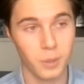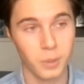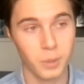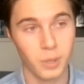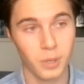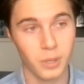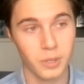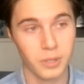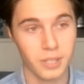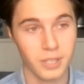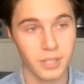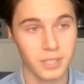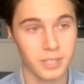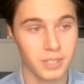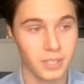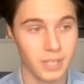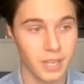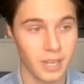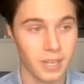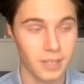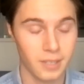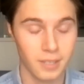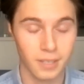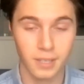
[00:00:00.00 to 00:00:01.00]
on this
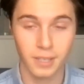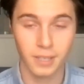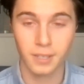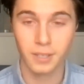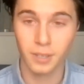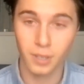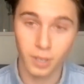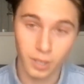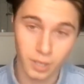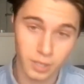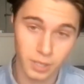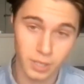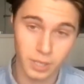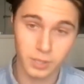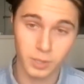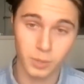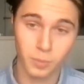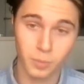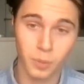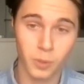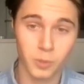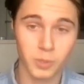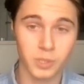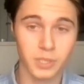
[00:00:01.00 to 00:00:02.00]
set, and as
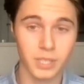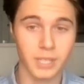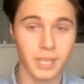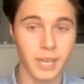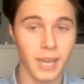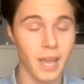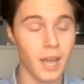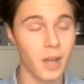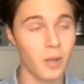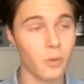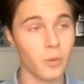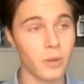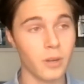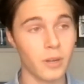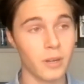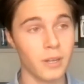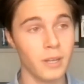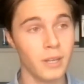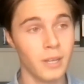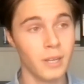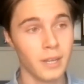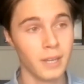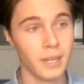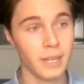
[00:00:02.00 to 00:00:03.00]
opposed to Cal, where
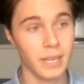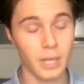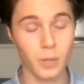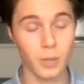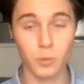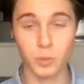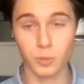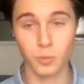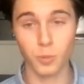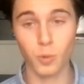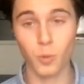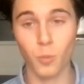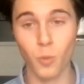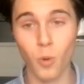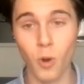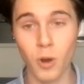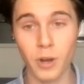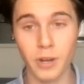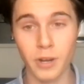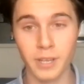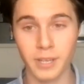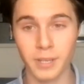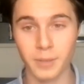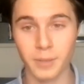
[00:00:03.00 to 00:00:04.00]
it was
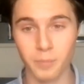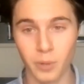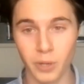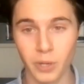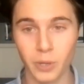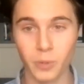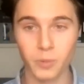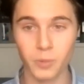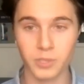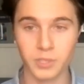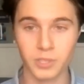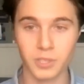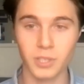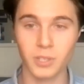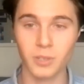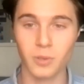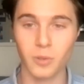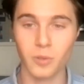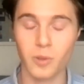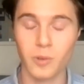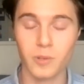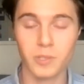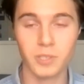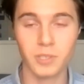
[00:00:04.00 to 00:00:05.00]
rewarding, but it was, you know,
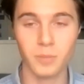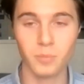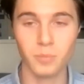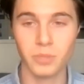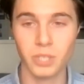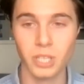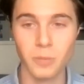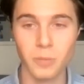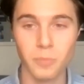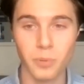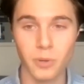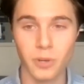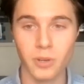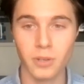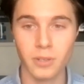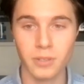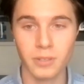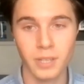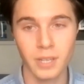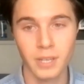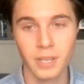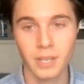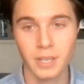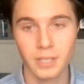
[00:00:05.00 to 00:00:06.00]
there were some deeper
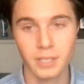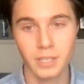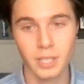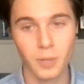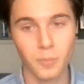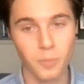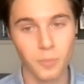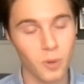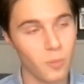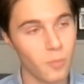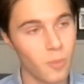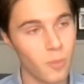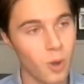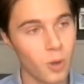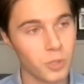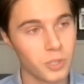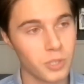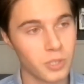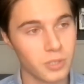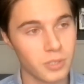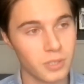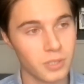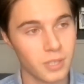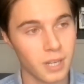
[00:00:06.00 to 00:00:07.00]

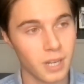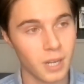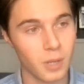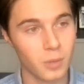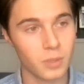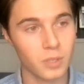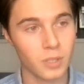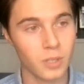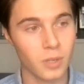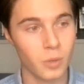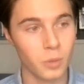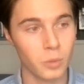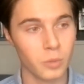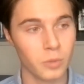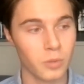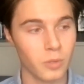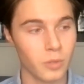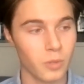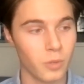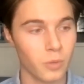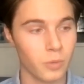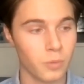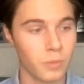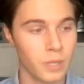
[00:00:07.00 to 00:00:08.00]
emotions that I was going
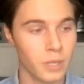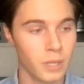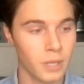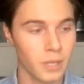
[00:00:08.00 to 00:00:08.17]
through.